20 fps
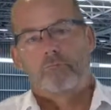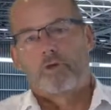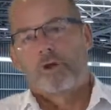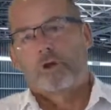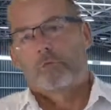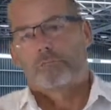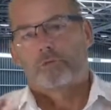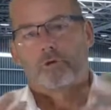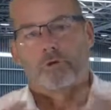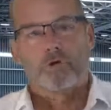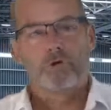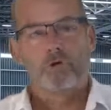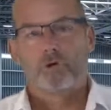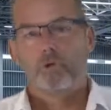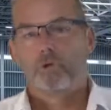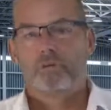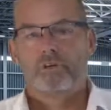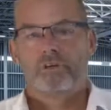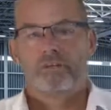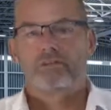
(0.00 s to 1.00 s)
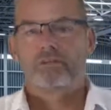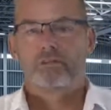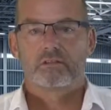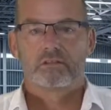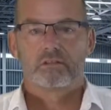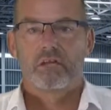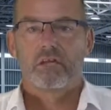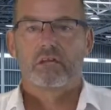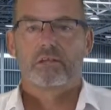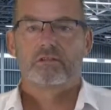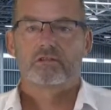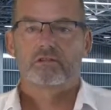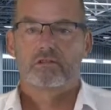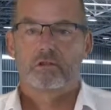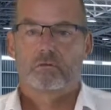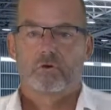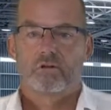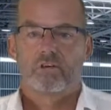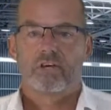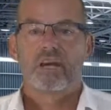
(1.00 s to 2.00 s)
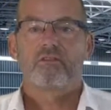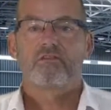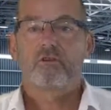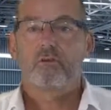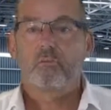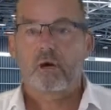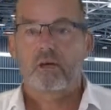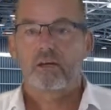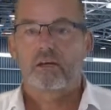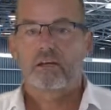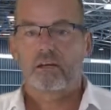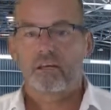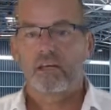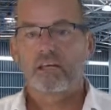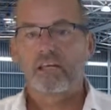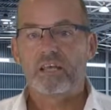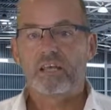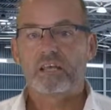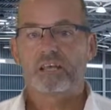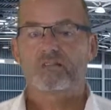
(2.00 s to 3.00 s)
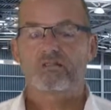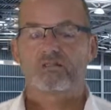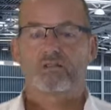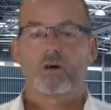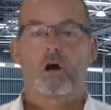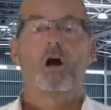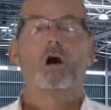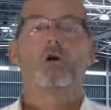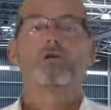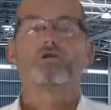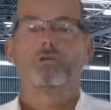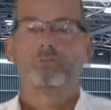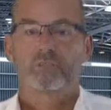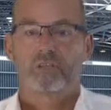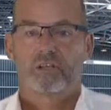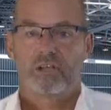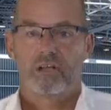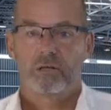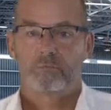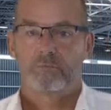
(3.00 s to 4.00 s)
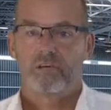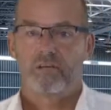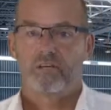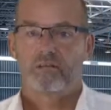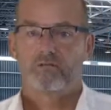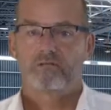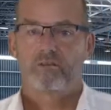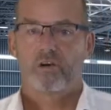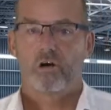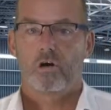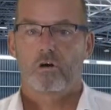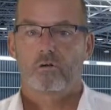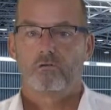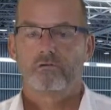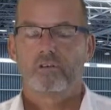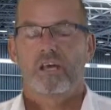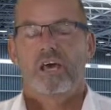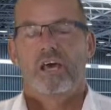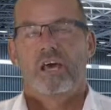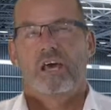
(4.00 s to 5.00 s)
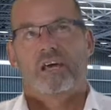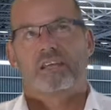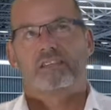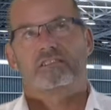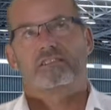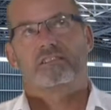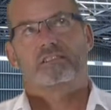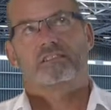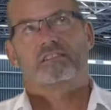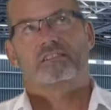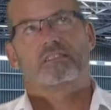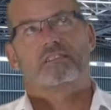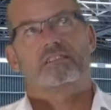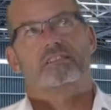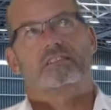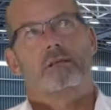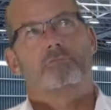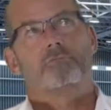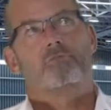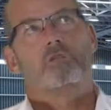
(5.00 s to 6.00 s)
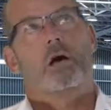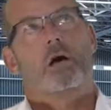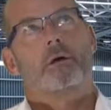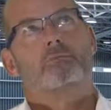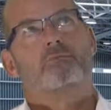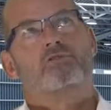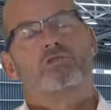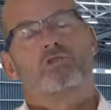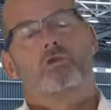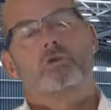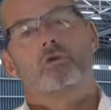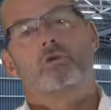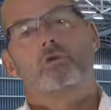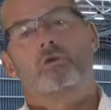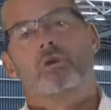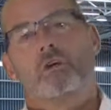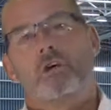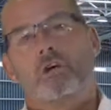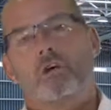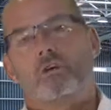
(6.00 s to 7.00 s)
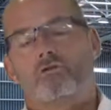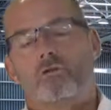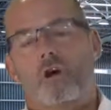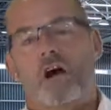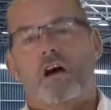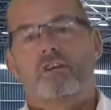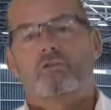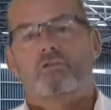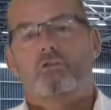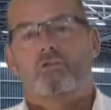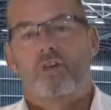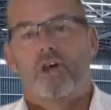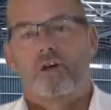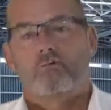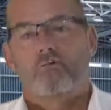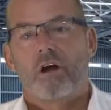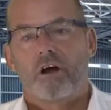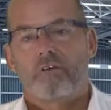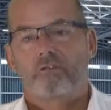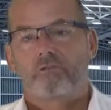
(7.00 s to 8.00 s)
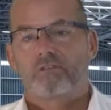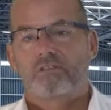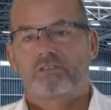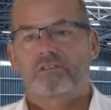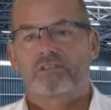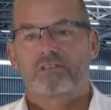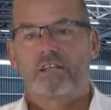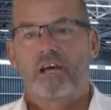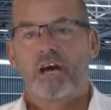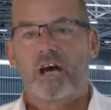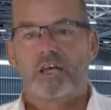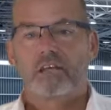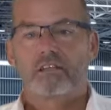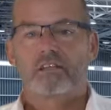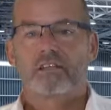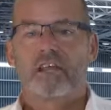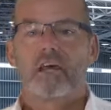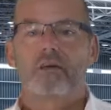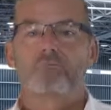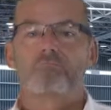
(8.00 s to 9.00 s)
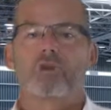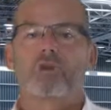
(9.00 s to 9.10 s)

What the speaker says: procurement and so on. Everyone needs to ultimately be involved. It's just that sometimes to try and do that right from the start can be